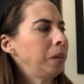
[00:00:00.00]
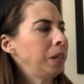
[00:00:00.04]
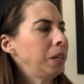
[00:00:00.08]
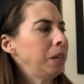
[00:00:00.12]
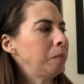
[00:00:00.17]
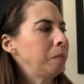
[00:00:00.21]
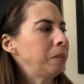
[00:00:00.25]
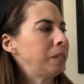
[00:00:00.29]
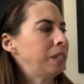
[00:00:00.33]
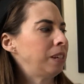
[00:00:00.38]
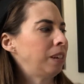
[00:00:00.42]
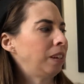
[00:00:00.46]

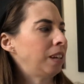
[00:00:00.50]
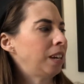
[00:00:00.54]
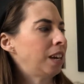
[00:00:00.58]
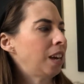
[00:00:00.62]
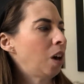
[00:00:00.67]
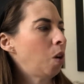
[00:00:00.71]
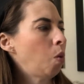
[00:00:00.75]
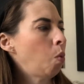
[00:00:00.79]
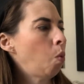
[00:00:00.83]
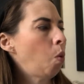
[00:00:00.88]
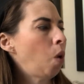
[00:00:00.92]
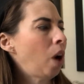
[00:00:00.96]

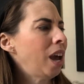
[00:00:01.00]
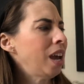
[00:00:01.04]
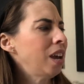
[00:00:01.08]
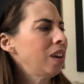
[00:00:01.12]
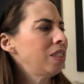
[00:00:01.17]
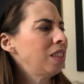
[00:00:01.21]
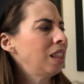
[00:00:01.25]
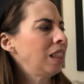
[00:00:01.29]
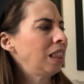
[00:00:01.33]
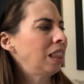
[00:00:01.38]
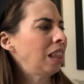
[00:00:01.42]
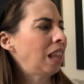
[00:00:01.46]
Bedelia, why
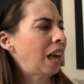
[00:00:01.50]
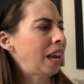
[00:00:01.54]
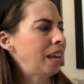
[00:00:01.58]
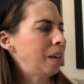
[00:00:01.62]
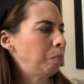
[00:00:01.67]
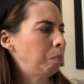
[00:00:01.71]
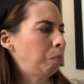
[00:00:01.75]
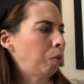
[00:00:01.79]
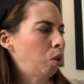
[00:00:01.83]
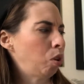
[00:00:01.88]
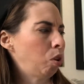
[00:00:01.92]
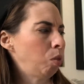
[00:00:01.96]
are the
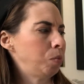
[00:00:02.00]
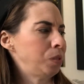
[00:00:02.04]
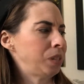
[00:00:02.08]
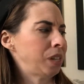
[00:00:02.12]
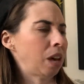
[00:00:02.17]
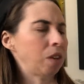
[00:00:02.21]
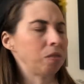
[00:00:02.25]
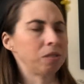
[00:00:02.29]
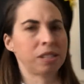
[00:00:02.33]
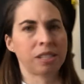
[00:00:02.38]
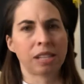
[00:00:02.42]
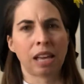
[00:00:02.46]
light bulbs
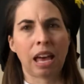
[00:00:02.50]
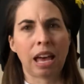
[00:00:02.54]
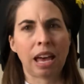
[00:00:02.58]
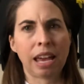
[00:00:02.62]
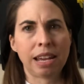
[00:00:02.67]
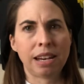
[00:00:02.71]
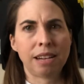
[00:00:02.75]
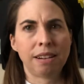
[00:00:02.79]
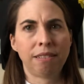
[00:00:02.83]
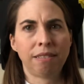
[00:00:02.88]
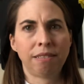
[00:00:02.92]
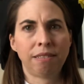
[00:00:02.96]

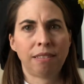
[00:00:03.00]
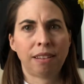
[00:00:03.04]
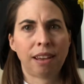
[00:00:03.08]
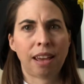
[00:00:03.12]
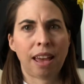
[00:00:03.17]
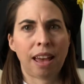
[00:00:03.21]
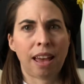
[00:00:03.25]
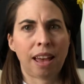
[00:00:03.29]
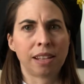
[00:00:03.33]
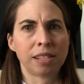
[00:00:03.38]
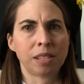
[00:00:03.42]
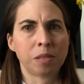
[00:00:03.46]
outside?
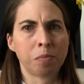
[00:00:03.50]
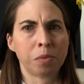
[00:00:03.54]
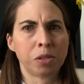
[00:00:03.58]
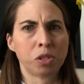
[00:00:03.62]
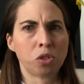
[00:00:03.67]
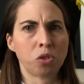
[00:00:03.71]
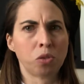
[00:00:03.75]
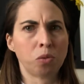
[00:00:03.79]
Asked Mr.